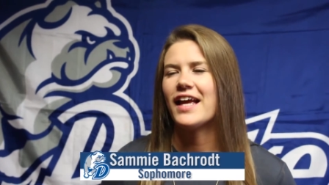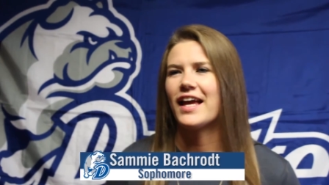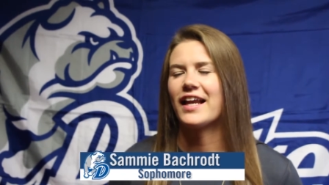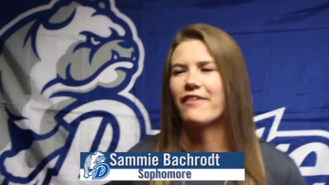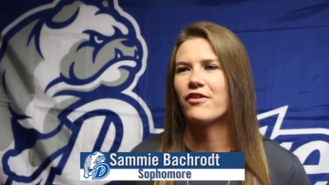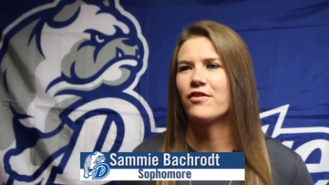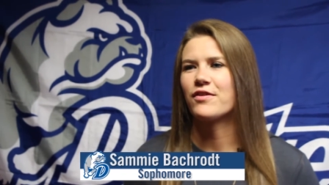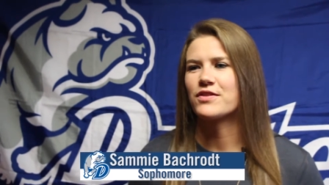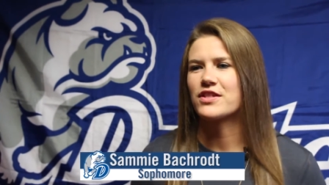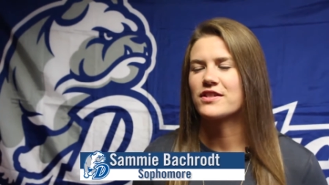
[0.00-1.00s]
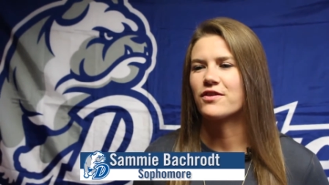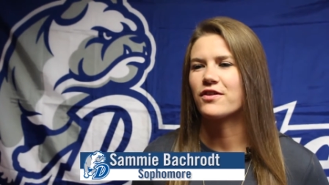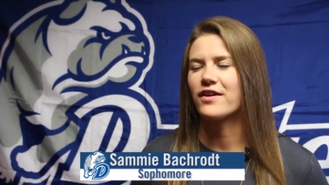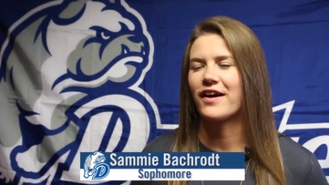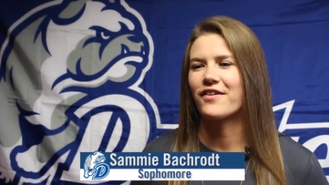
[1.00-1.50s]
and everyone was just so,
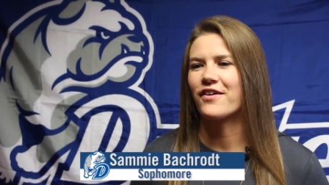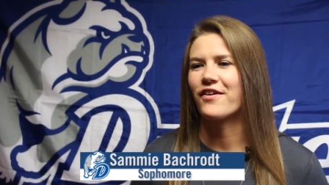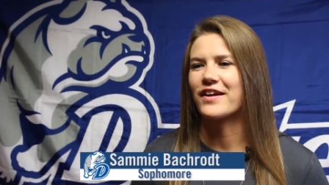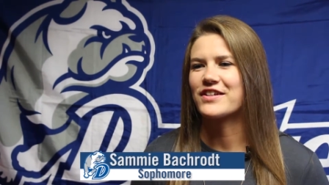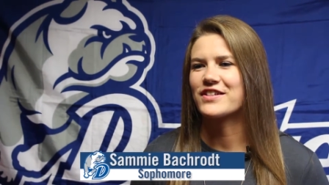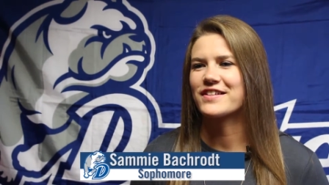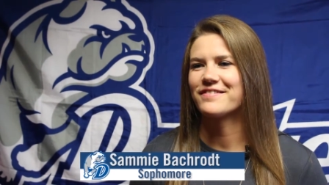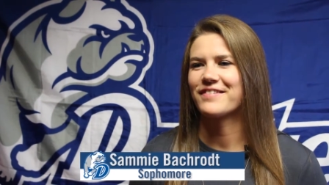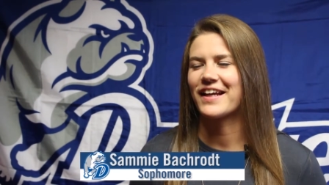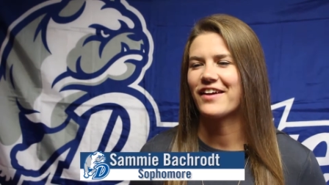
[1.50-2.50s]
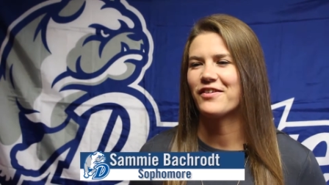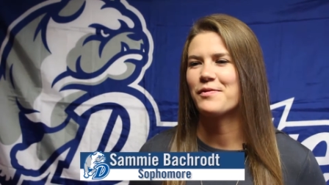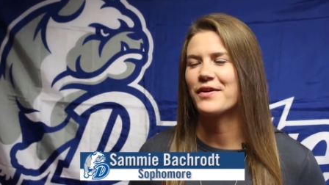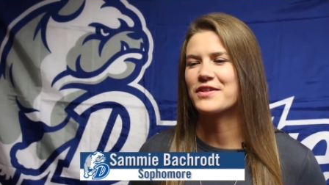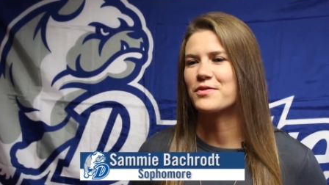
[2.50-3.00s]
I don't know, I just, I can't really
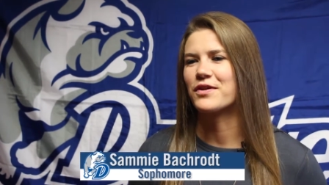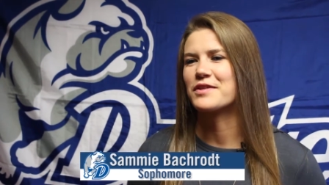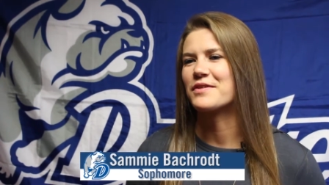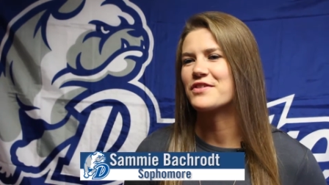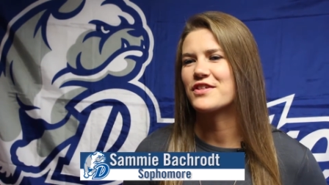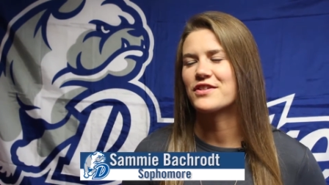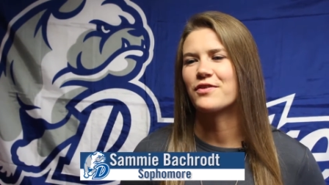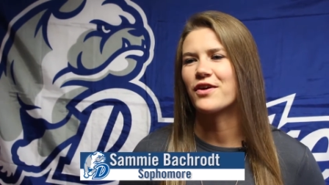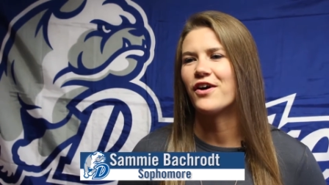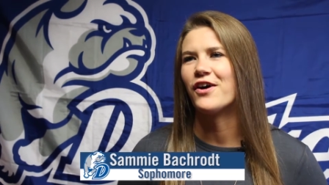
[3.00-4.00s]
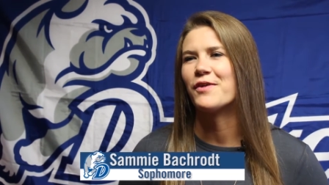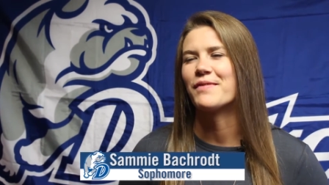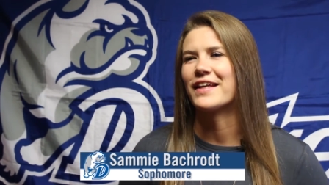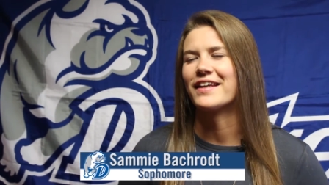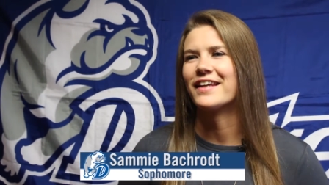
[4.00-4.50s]
put it into words, but it was just so calm
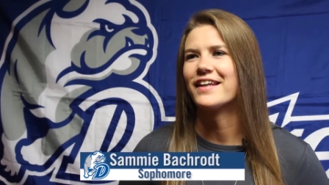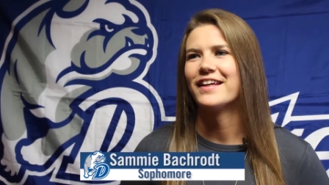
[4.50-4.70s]
and